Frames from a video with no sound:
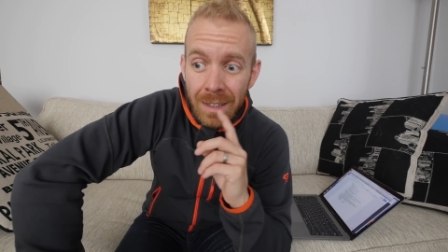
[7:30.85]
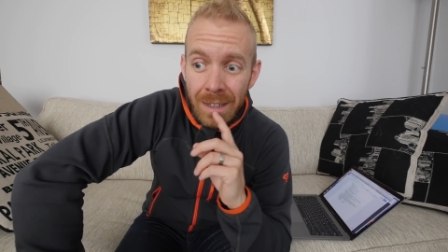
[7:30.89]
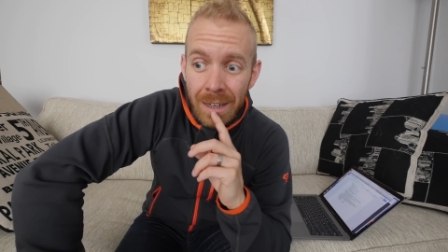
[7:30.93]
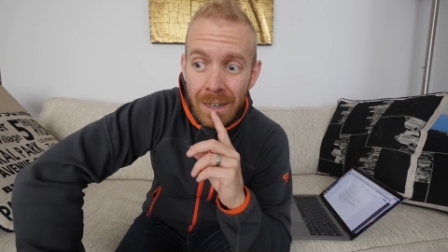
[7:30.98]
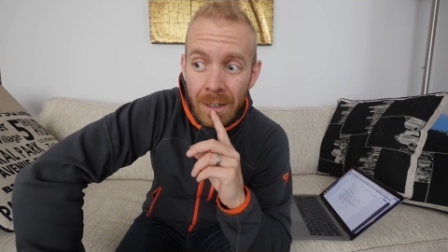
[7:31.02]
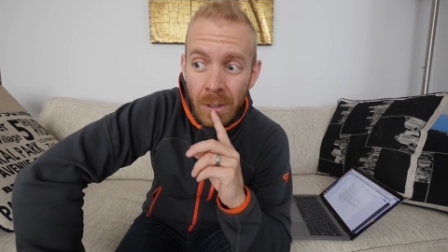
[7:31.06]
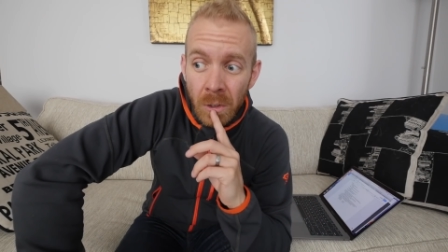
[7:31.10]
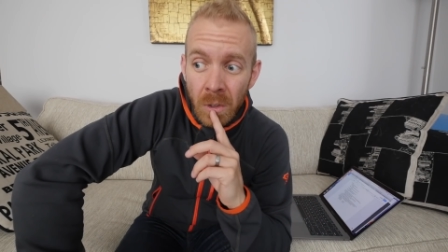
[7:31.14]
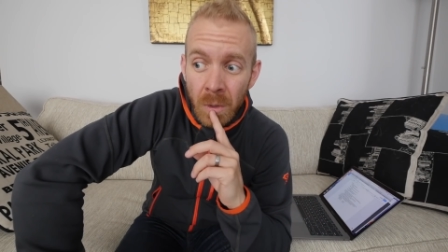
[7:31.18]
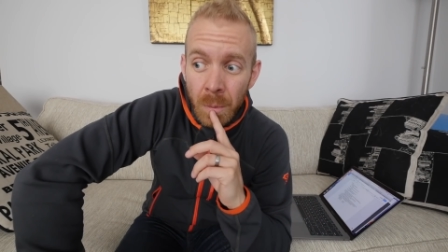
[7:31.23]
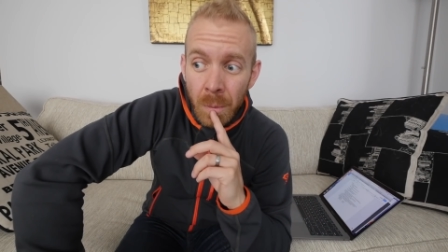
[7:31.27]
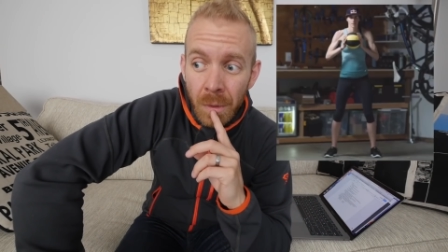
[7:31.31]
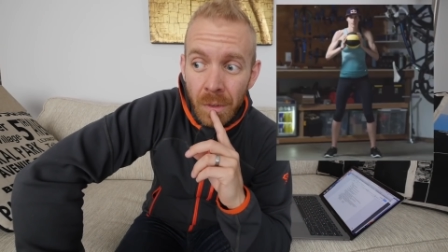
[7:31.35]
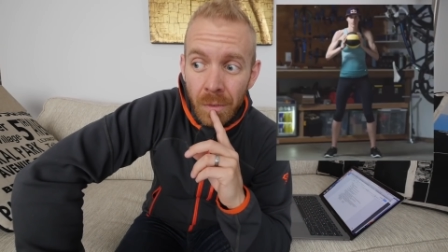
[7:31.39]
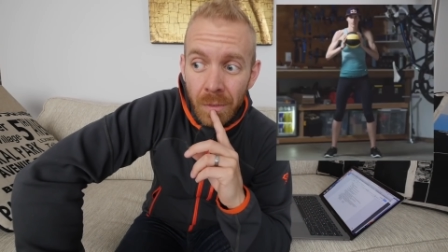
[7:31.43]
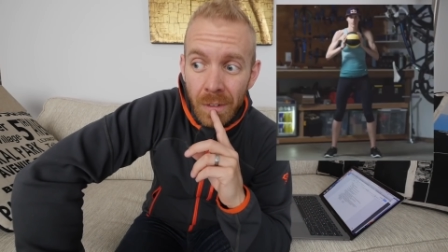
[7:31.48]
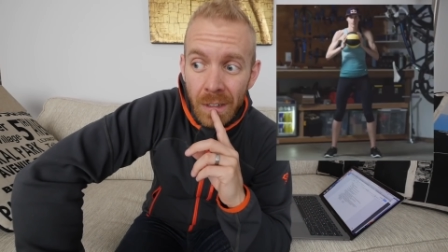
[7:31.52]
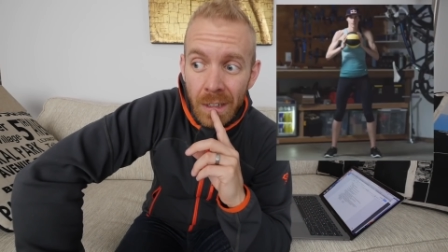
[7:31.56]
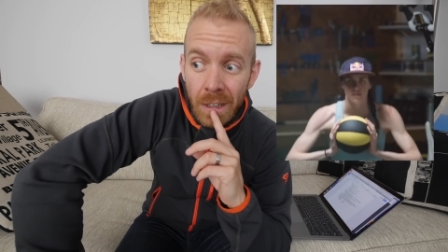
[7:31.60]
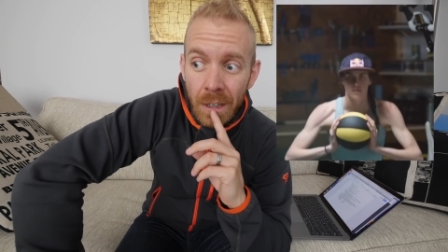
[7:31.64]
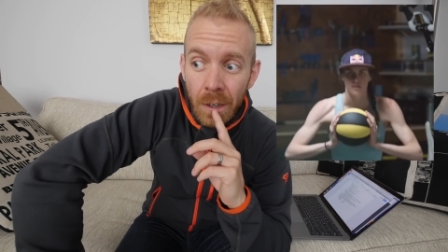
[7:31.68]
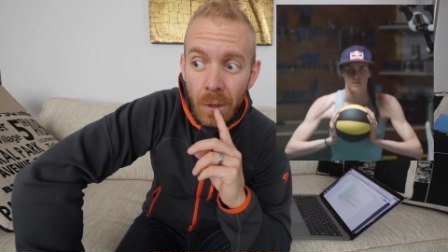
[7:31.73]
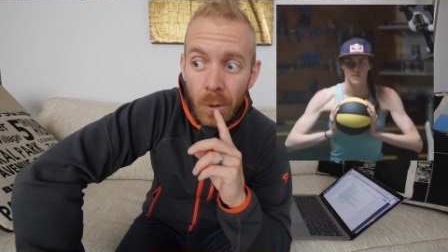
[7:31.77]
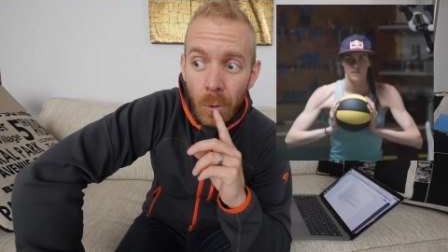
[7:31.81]
announcement
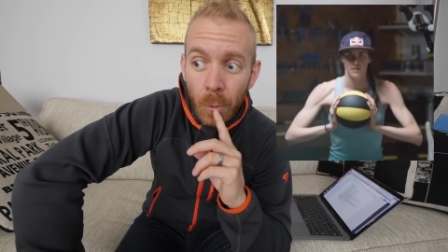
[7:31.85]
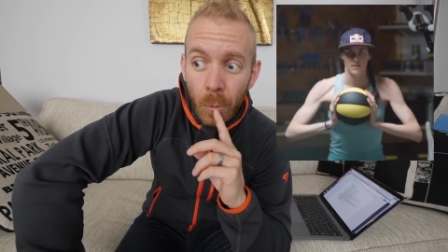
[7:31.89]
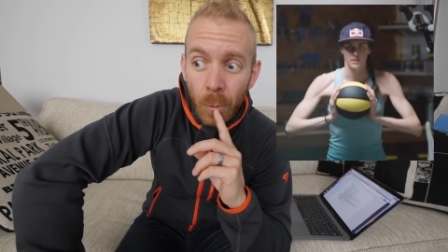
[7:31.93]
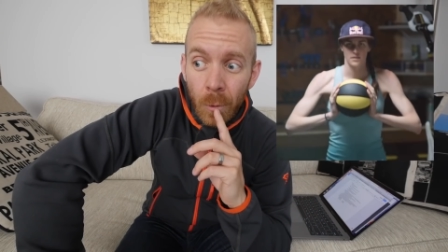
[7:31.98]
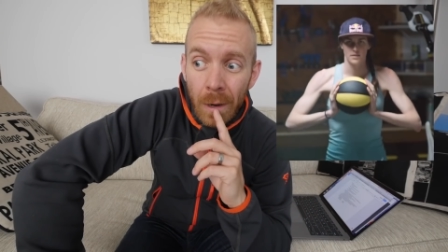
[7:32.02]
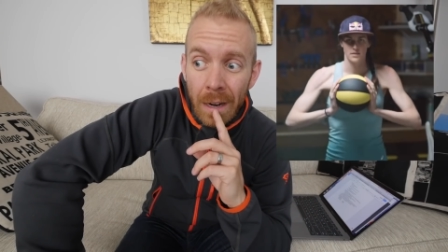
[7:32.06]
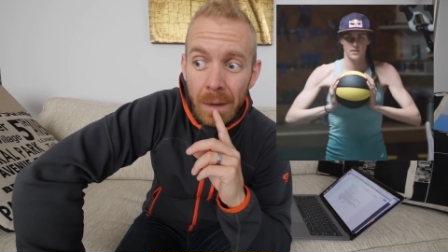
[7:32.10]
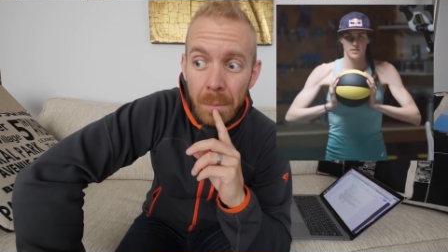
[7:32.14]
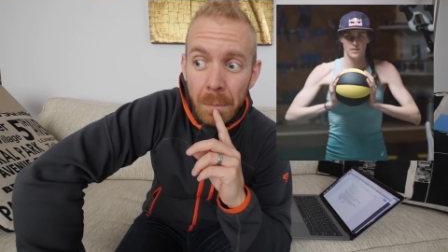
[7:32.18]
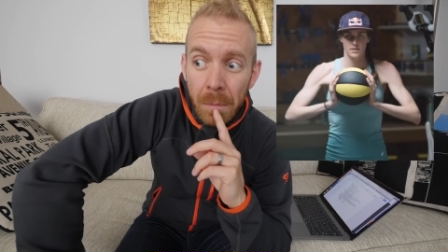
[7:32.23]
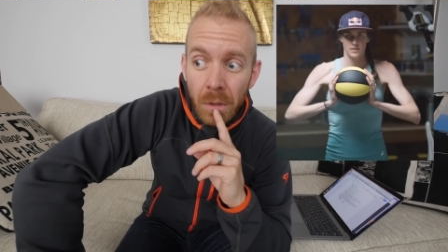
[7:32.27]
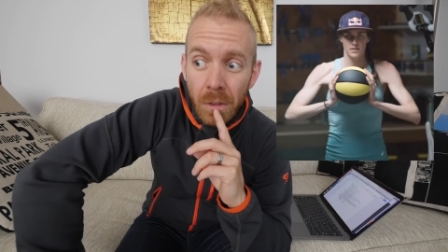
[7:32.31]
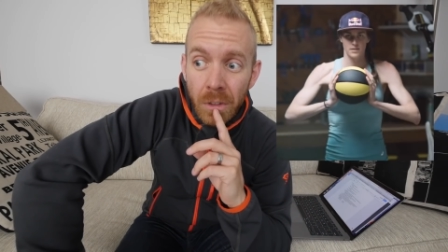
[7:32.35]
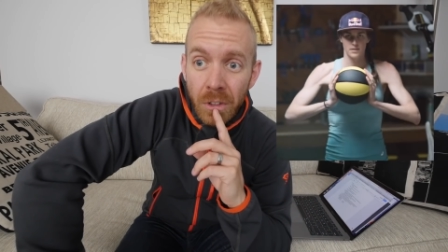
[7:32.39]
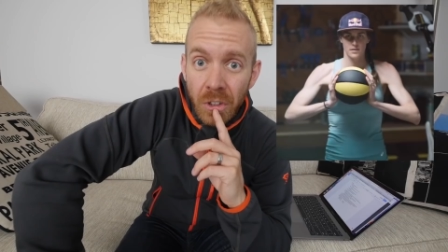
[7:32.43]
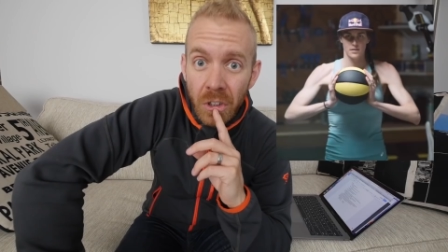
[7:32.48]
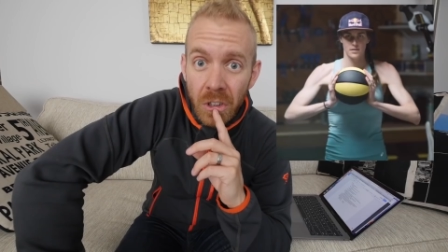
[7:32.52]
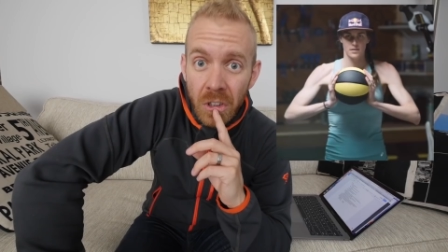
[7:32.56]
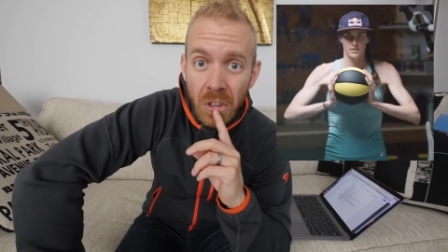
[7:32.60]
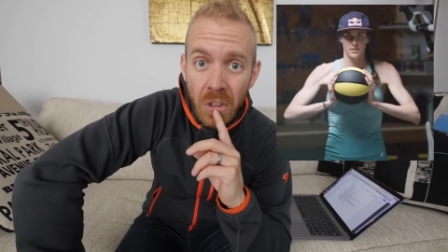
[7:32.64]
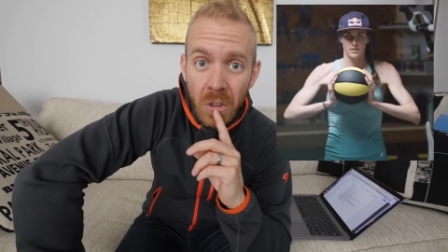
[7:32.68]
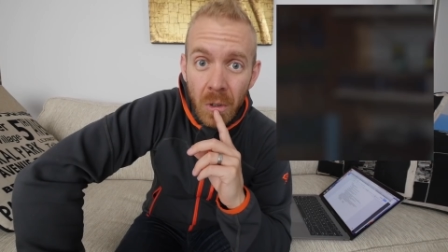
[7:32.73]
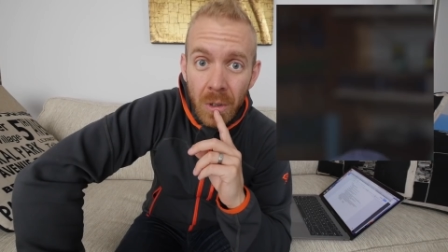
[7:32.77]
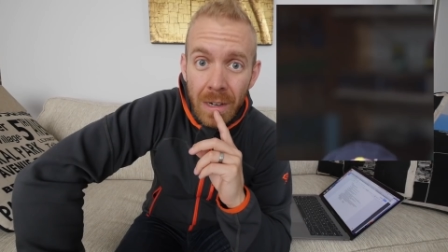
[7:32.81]
video, Red Bull
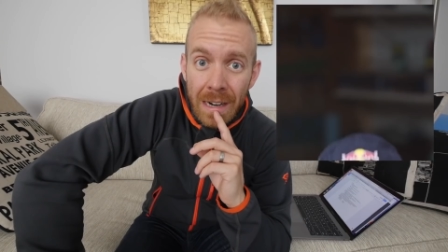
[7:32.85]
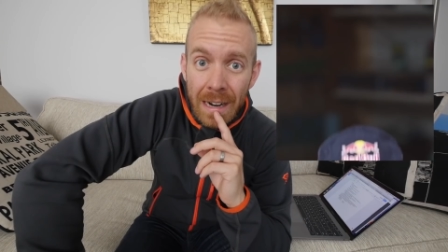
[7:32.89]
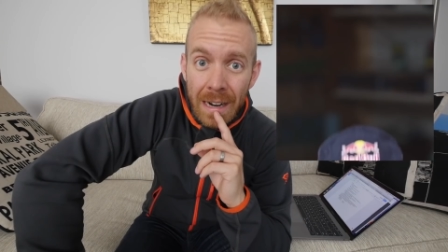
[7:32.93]
just so